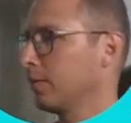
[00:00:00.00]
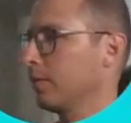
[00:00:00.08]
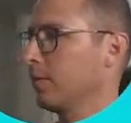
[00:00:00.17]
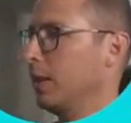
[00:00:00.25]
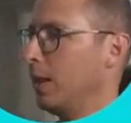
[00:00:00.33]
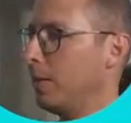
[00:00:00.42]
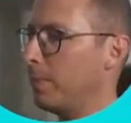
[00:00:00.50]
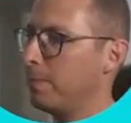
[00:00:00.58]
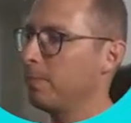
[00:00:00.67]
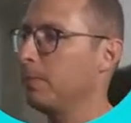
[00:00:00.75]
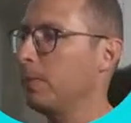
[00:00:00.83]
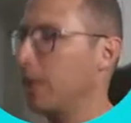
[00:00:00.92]
Yep,
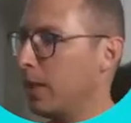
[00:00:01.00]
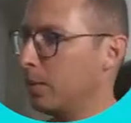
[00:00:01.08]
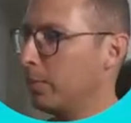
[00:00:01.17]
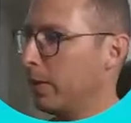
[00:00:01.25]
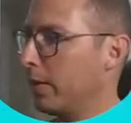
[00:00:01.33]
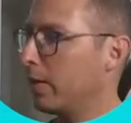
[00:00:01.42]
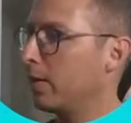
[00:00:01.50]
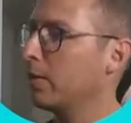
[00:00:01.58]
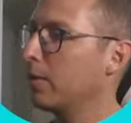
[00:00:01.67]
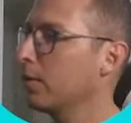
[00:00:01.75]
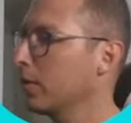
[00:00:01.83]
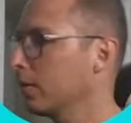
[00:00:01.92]
like it better.
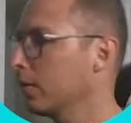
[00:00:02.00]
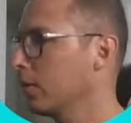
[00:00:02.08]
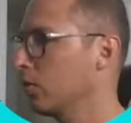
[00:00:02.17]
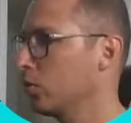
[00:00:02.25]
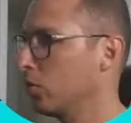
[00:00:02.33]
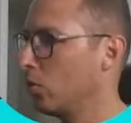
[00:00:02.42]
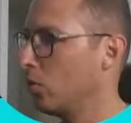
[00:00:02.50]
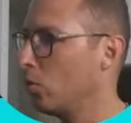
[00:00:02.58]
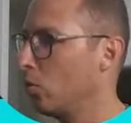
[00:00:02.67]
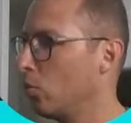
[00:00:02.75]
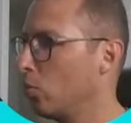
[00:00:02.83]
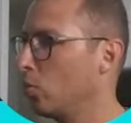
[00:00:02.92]

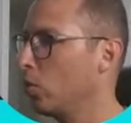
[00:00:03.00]
So